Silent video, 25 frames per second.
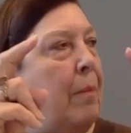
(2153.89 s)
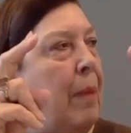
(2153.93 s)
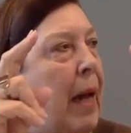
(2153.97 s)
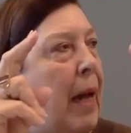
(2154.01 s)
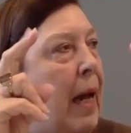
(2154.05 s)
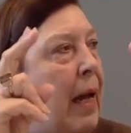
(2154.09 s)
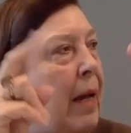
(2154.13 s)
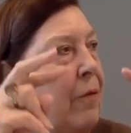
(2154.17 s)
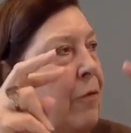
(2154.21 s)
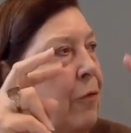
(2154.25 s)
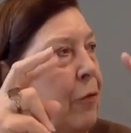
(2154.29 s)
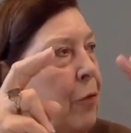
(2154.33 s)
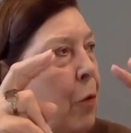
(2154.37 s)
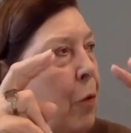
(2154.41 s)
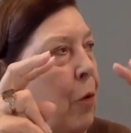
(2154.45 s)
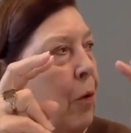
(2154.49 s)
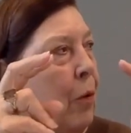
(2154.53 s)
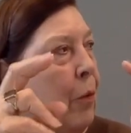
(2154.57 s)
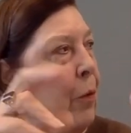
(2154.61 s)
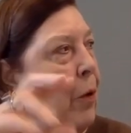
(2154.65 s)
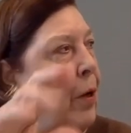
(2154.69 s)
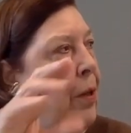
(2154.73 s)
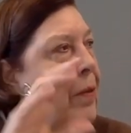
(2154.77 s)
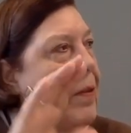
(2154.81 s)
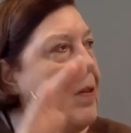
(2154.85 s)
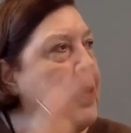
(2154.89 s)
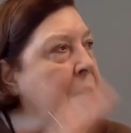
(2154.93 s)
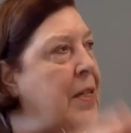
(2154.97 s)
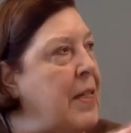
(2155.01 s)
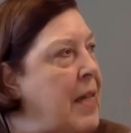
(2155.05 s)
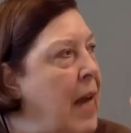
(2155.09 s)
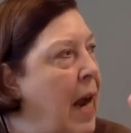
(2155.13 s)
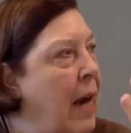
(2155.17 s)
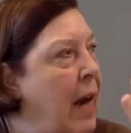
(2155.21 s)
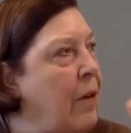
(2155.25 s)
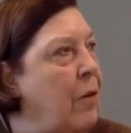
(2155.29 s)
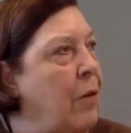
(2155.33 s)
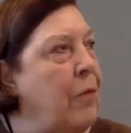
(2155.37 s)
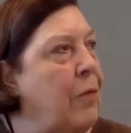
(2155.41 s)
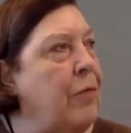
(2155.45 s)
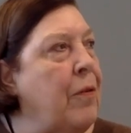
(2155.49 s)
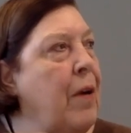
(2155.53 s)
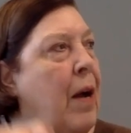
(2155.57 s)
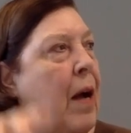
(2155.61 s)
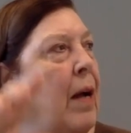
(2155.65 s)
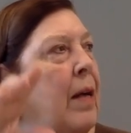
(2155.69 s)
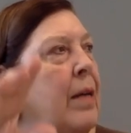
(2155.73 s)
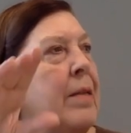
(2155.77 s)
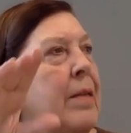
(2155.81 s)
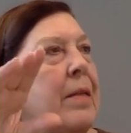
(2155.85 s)
paid for with a
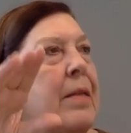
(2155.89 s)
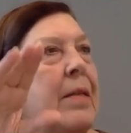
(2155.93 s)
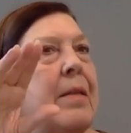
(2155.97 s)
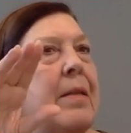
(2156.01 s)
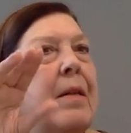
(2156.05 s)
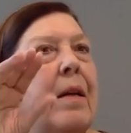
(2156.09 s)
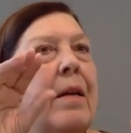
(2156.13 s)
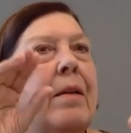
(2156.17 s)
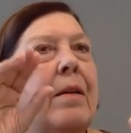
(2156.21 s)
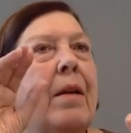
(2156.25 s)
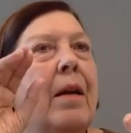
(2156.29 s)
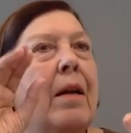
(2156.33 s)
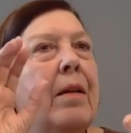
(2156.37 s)
sacrifice